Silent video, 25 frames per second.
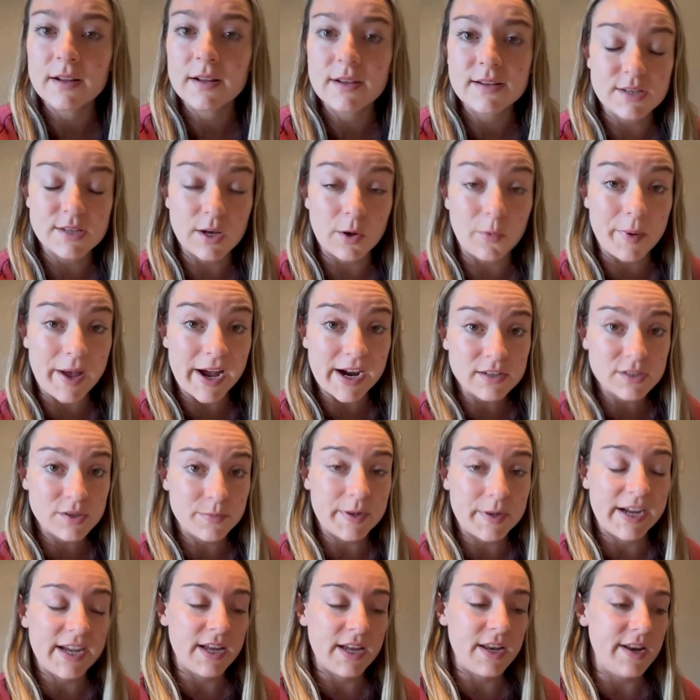So back to
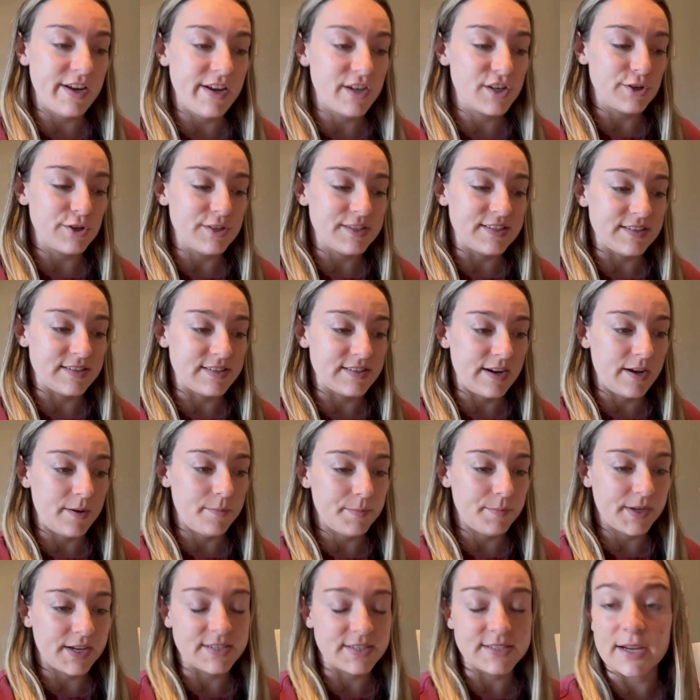my initial
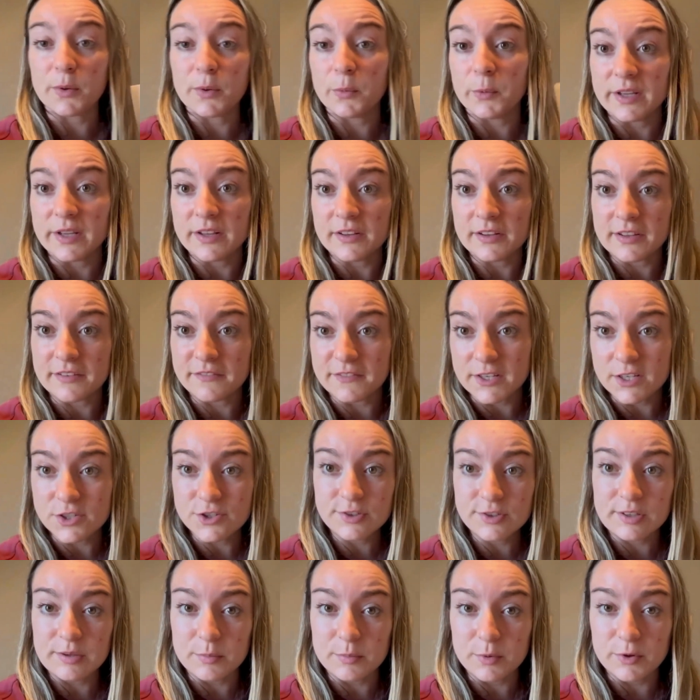system, because I will
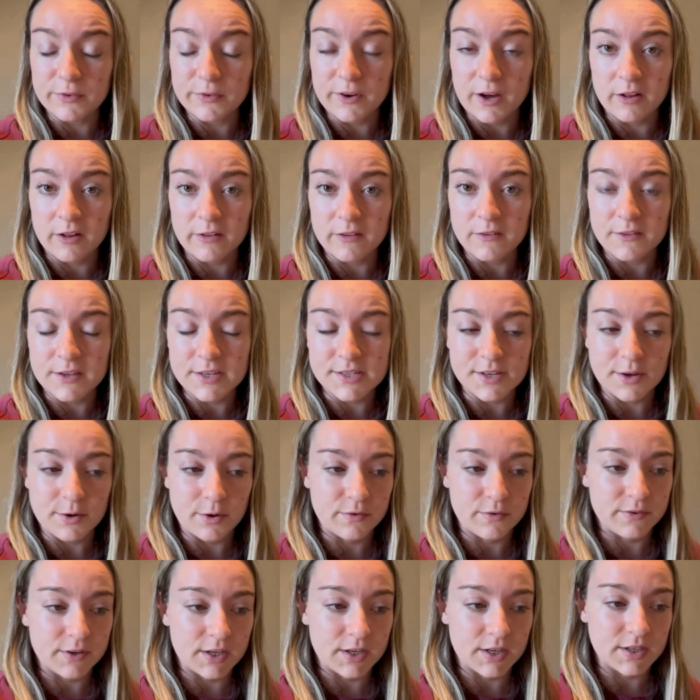eventually move all of this
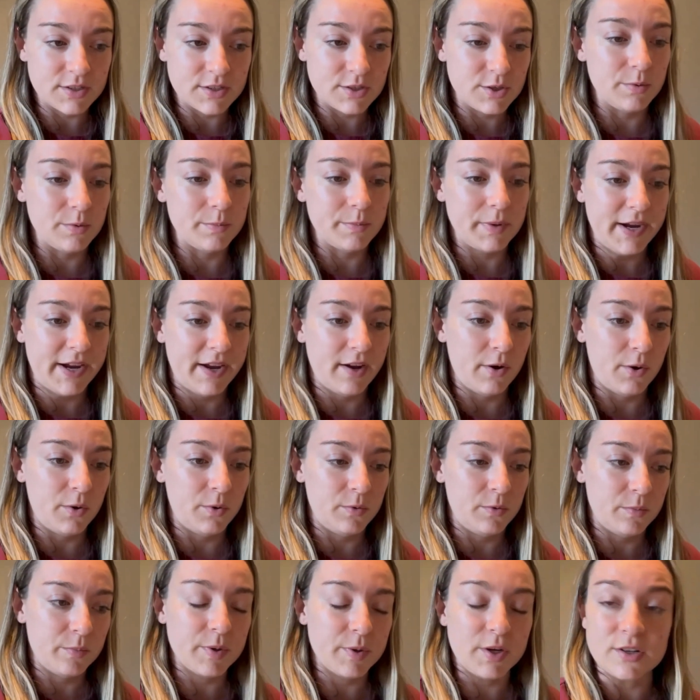over to my
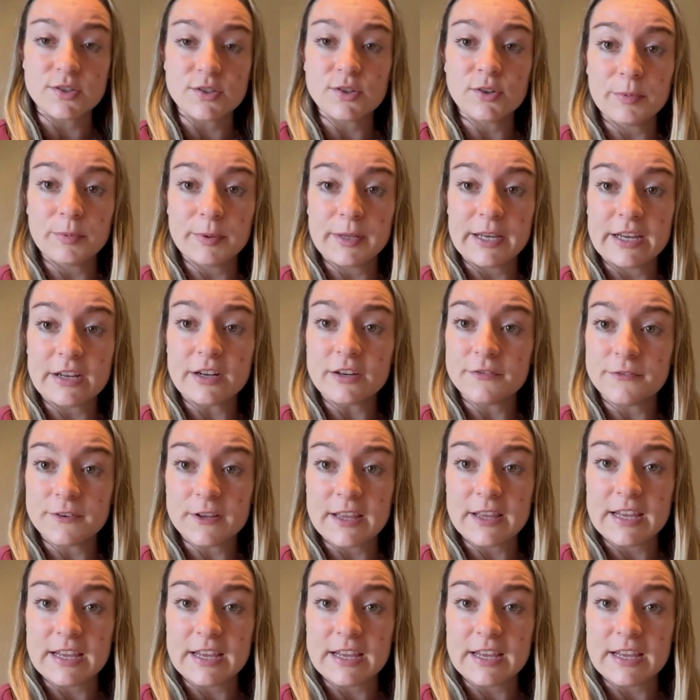own personal planner for the